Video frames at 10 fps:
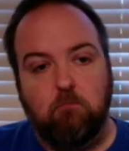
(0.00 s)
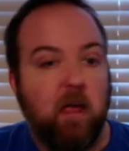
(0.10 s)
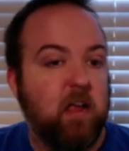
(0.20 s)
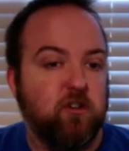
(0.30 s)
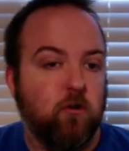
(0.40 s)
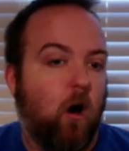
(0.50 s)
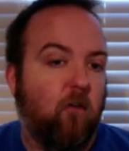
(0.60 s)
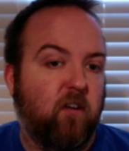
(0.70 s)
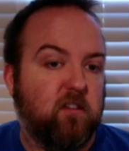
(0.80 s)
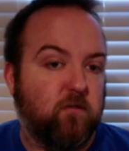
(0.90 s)
major
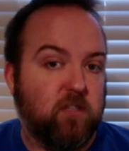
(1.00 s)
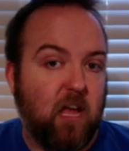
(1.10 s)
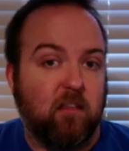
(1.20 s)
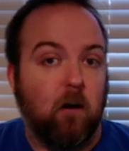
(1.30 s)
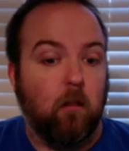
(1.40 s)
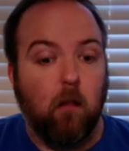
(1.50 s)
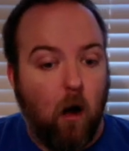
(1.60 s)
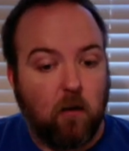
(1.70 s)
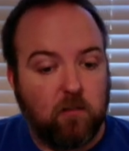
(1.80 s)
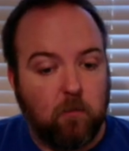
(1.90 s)
offensive set that
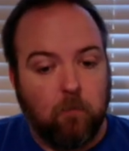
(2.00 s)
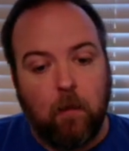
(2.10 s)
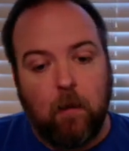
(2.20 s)
unlocks.